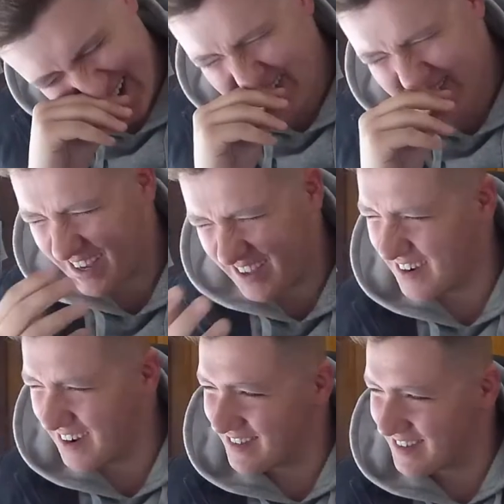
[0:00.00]

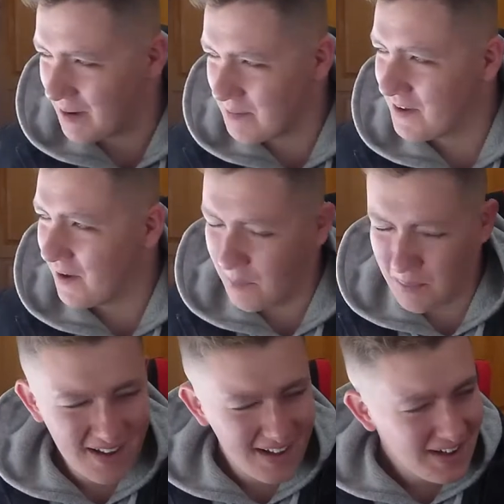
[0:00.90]
Sunderland to come top.
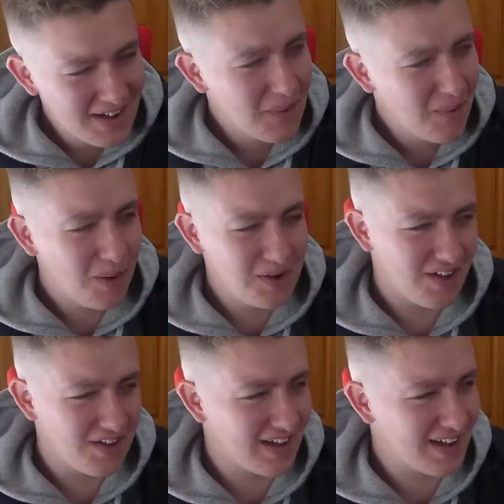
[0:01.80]
What was
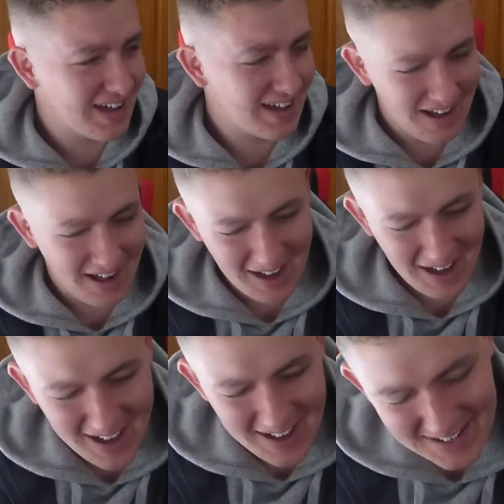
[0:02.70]
I thinking? Uh,
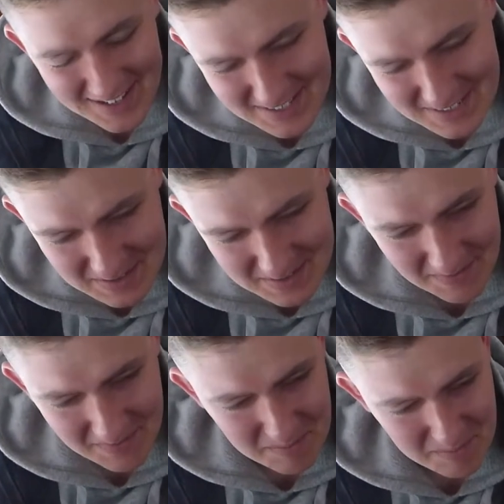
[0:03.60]

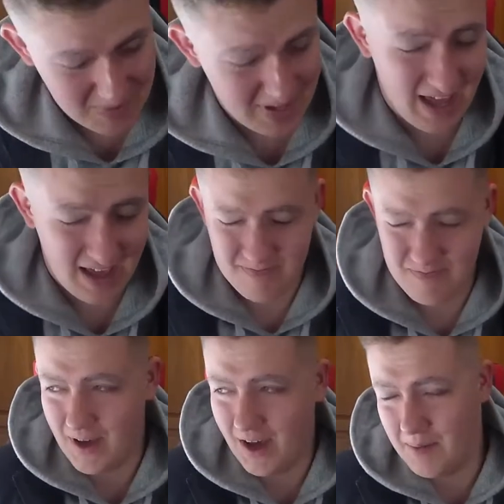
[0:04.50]
yeah.
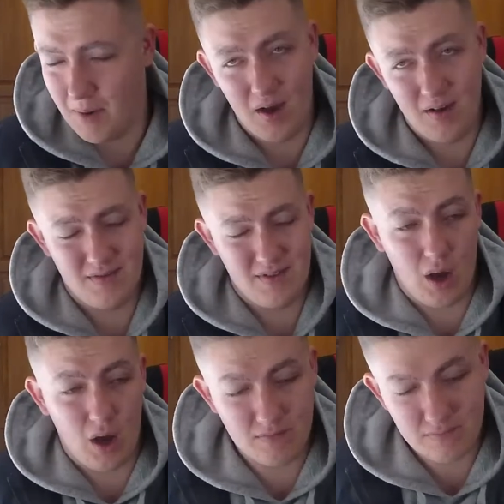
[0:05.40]
Um,
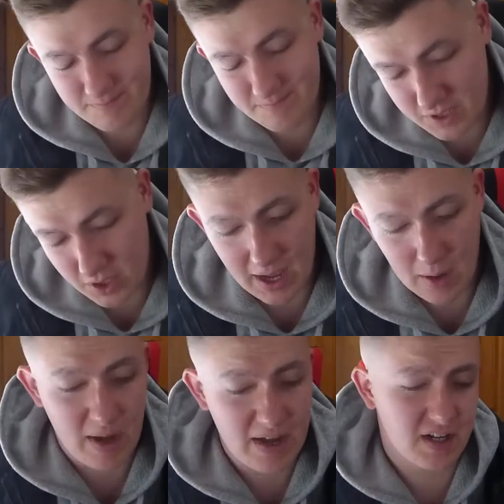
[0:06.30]
so yeah,
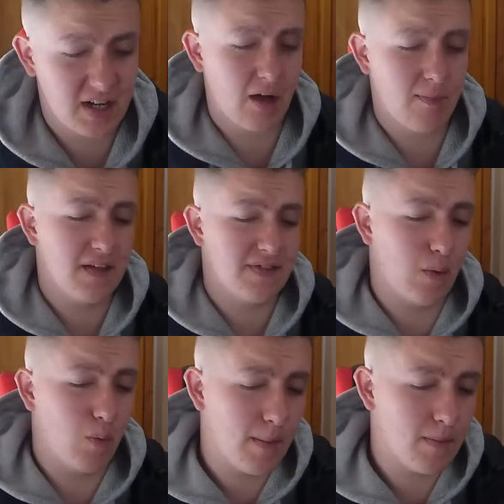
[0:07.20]
basically, I made
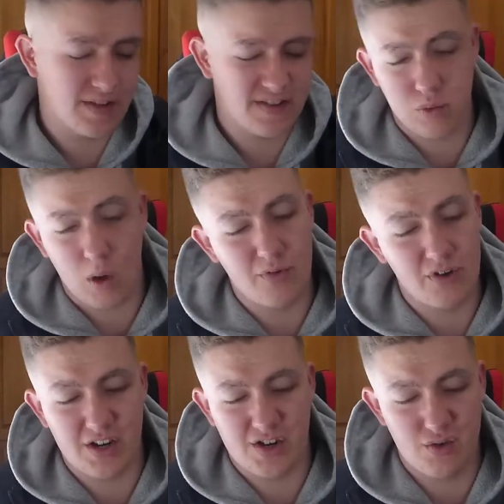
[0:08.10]
that one. There's this one
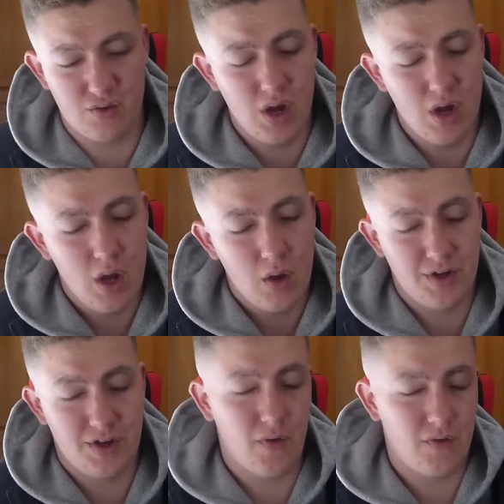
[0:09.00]
prediction,
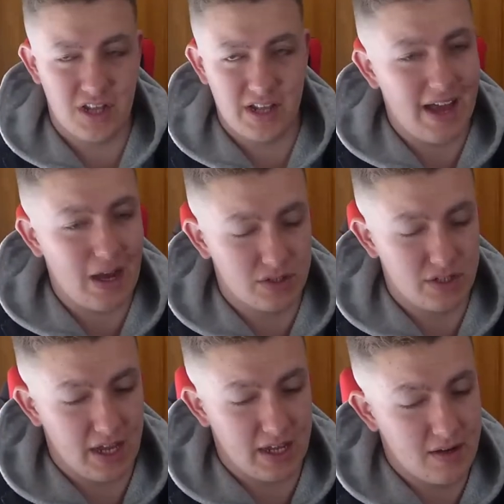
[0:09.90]
which you've obviously now
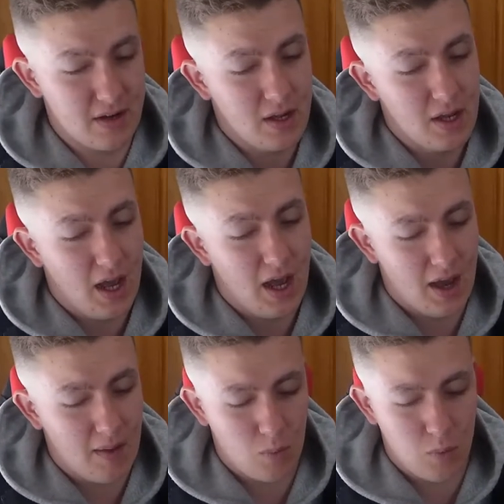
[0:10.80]
seen
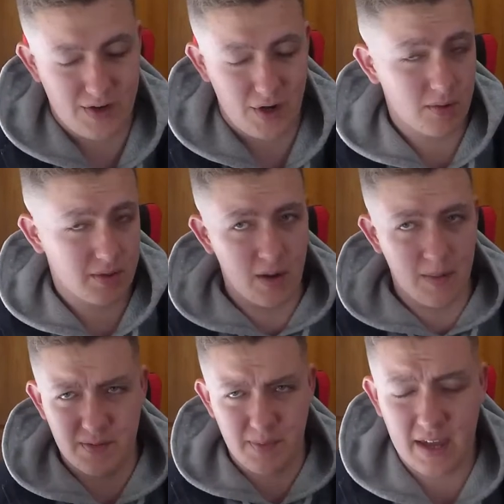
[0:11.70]
um, which I'm going to
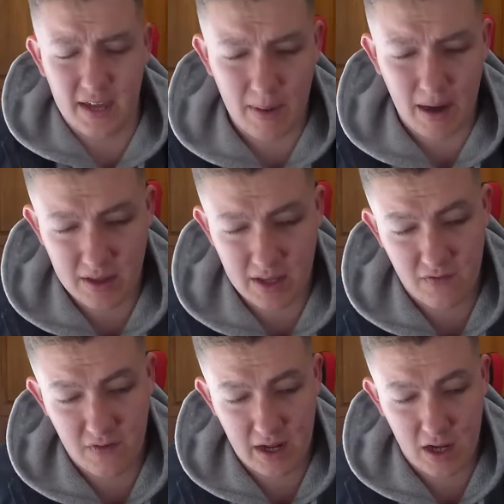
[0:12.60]
be speaking about in this
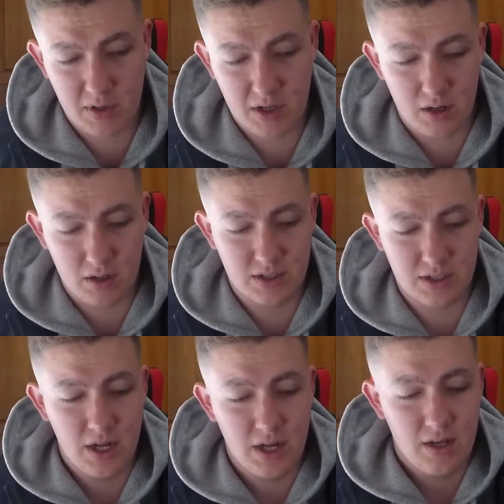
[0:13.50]
video because
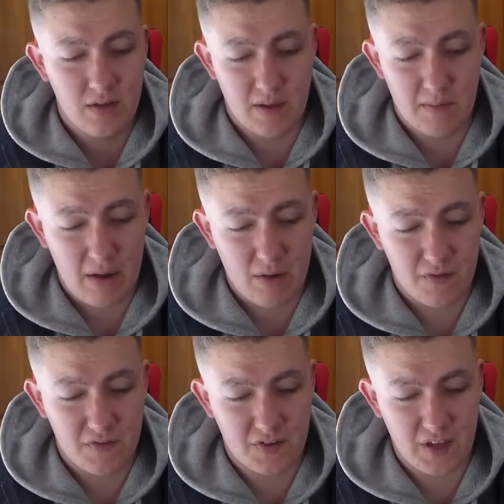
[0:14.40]
the amount of
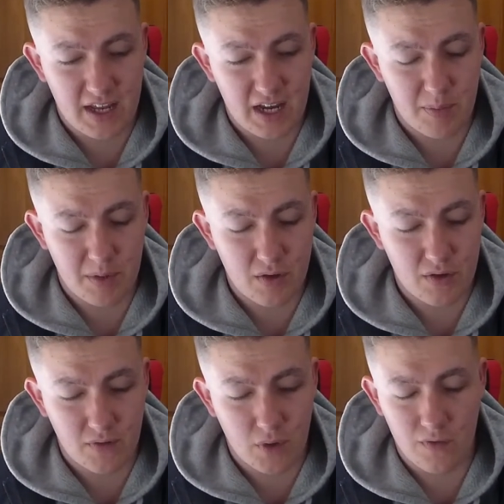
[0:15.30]
stick and abuse
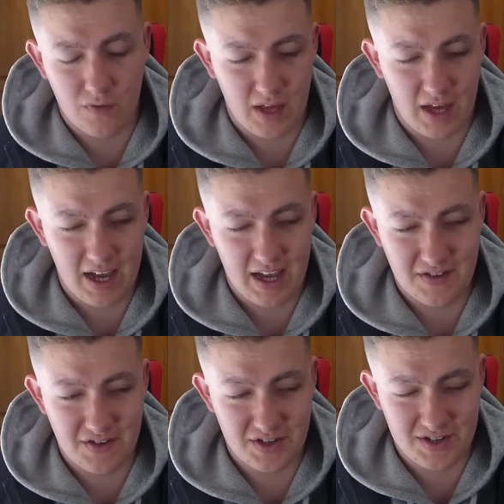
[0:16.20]
I've got for that
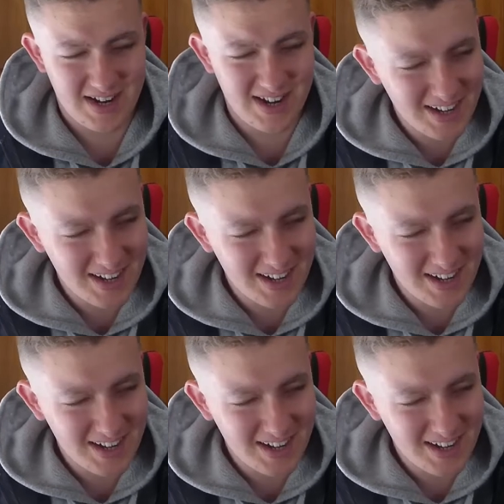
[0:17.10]
is just